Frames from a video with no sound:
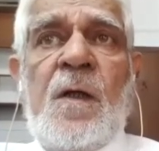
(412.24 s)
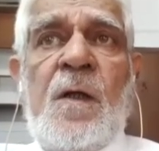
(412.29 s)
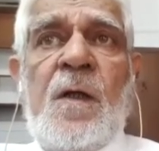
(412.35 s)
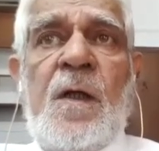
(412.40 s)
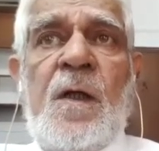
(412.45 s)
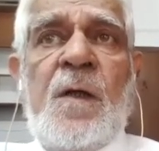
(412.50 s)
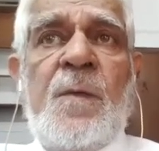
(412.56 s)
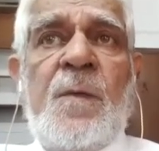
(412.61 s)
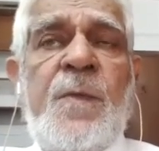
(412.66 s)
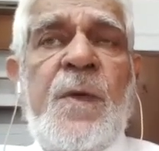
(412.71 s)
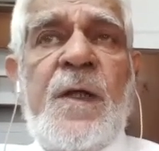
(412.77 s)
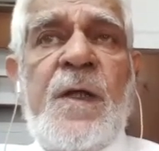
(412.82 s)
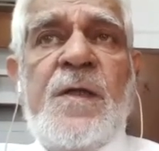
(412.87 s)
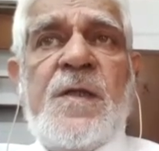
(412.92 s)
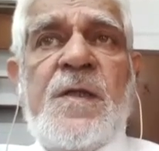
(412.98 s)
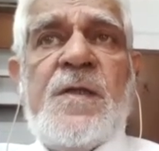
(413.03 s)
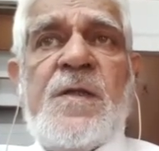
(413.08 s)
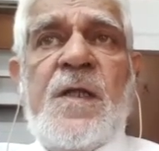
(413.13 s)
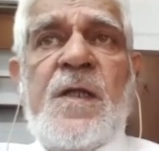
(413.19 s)
it
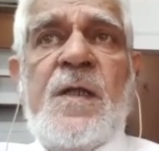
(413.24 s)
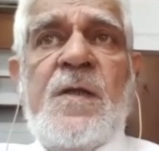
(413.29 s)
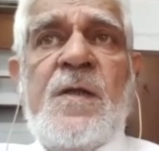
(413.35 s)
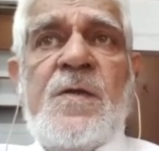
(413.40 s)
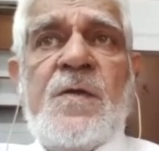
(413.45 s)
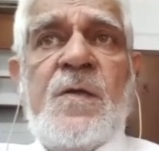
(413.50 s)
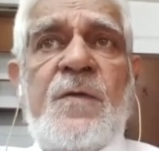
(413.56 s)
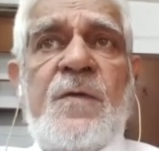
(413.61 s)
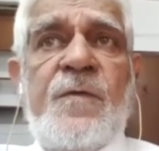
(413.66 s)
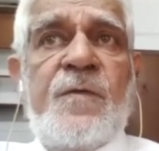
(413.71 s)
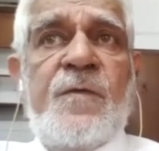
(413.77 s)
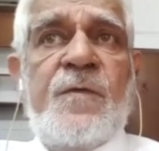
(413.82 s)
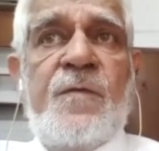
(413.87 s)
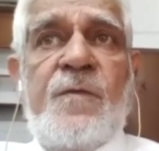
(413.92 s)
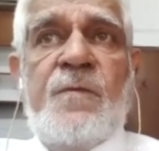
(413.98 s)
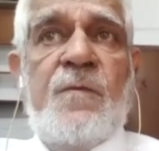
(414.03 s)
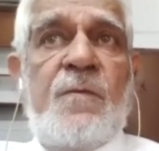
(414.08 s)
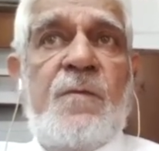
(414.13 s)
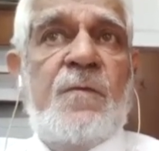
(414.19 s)
brings a sense of
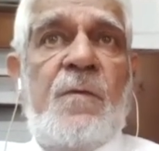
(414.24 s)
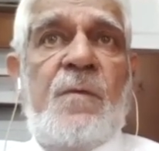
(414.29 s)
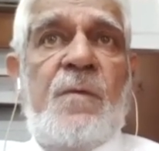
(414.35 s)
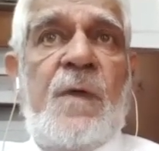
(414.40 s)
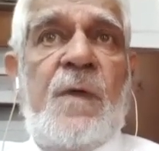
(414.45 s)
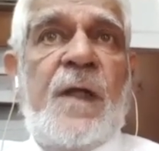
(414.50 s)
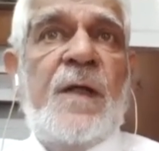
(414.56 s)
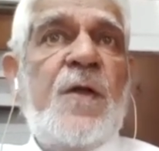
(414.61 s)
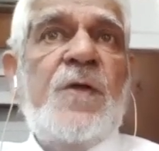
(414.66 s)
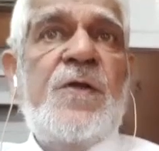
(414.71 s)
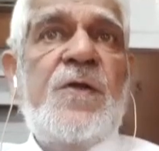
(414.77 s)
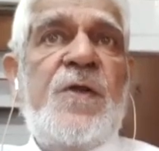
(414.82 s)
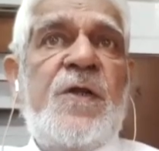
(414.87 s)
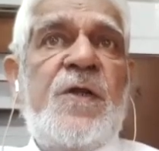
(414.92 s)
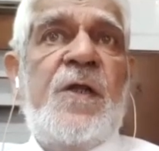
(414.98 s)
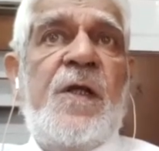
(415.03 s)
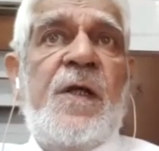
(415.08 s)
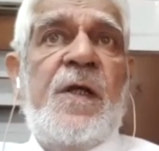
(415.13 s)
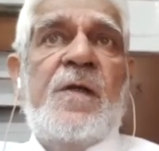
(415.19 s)

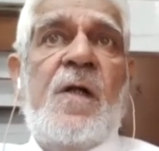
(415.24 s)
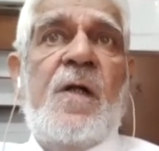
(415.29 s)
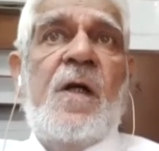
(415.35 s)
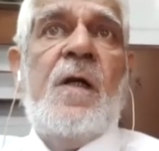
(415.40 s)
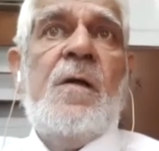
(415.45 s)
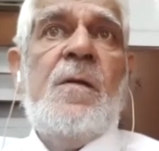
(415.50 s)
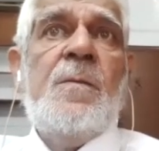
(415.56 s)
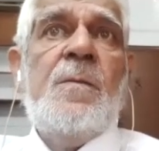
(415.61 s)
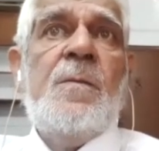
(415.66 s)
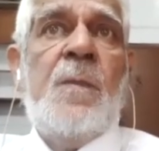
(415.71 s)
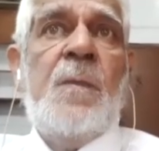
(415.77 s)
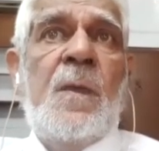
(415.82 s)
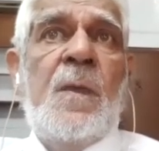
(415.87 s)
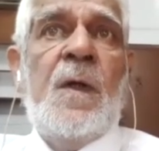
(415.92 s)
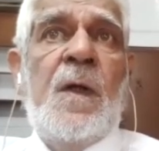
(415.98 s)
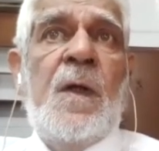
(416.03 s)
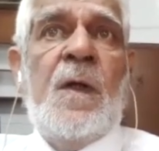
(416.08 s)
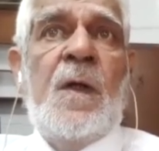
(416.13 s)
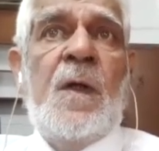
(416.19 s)
energy and calm.
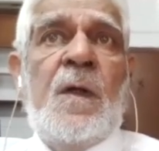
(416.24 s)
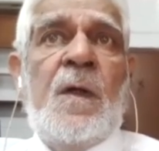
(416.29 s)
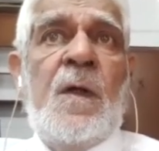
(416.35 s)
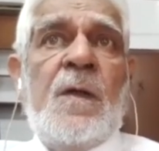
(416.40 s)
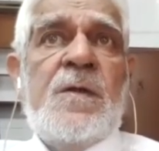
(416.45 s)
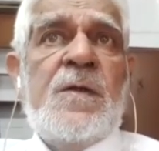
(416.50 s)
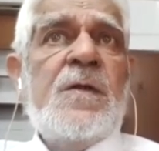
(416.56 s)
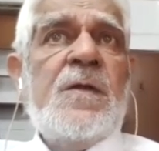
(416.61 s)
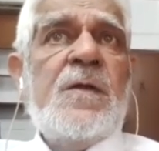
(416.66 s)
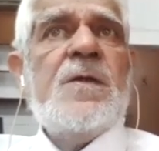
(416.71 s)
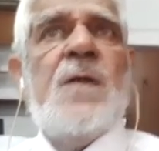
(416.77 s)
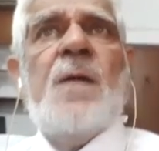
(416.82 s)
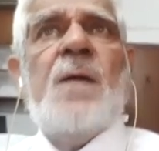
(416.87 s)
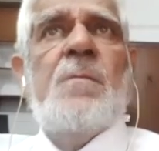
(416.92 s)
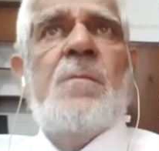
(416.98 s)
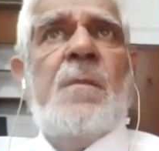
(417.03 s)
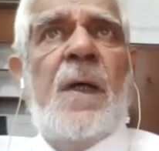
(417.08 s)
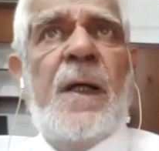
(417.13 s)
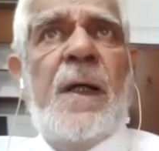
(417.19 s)
Says,
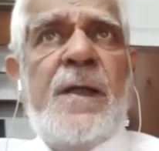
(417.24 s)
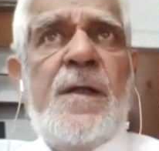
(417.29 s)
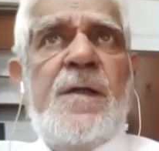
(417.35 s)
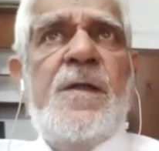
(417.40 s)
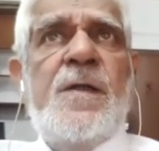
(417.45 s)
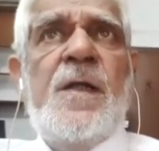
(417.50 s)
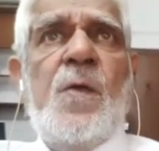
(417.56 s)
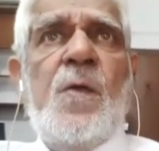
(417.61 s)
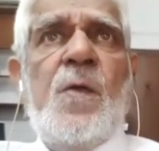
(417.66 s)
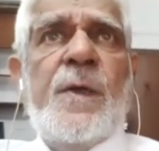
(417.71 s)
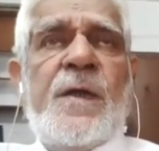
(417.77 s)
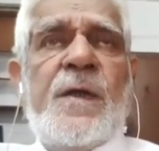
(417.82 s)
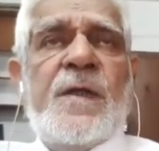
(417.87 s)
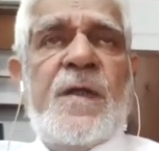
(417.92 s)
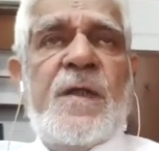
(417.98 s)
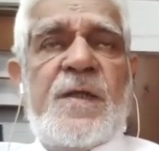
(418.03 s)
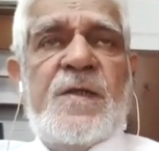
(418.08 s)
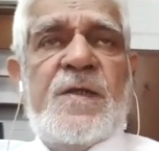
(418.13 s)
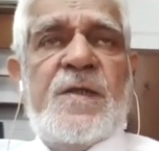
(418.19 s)
come, I can deal with
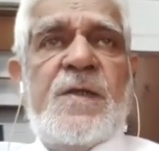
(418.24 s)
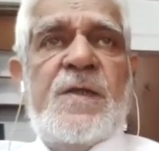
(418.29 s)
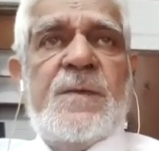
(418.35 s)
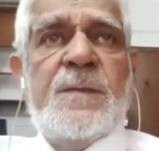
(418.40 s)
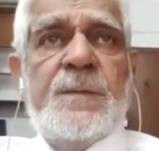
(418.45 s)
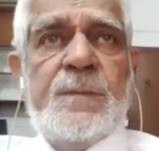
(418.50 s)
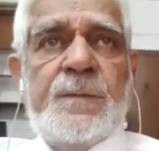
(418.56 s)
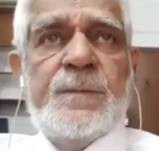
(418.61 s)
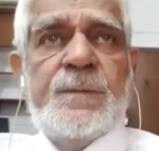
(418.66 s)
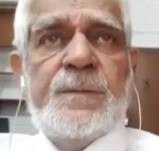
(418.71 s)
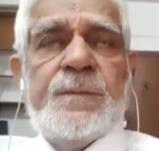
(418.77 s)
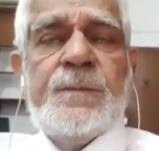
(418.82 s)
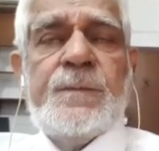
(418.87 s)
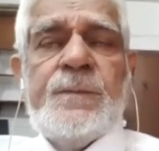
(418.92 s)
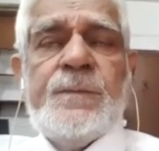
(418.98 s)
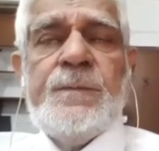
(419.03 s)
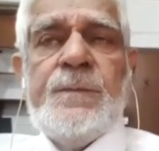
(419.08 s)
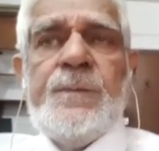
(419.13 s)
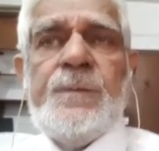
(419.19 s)

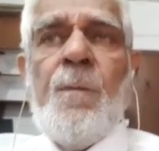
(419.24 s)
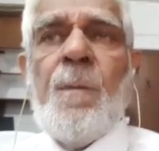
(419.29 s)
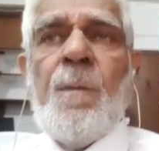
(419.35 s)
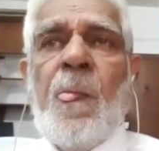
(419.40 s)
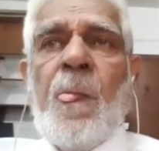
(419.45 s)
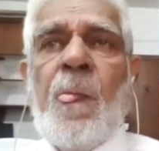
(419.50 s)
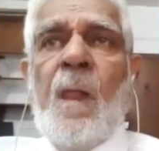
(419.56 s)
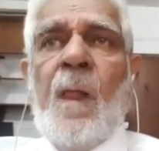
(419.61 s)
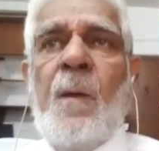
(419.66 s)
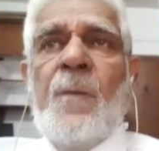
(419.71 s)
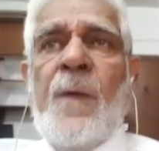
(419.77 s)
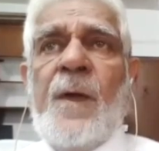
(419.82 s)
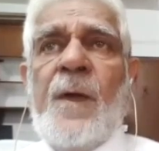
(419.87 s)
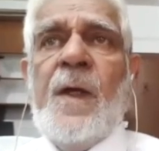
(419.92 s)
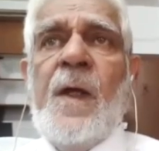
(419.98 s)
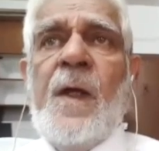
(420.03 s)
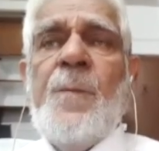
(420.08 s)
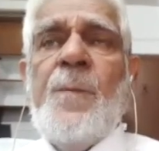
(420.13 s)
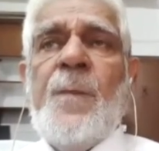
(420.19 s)
this.
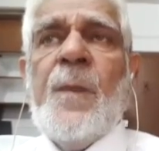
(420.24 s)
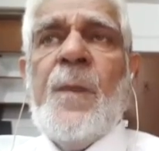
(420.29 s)
Okay.